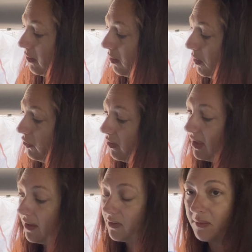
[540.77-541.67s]
So I just
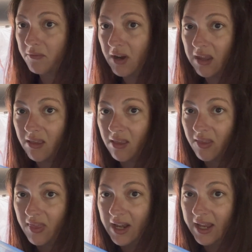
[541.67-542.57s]
have some rice
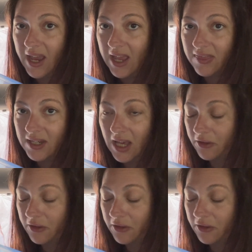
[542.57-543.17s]
that I got at the Dollar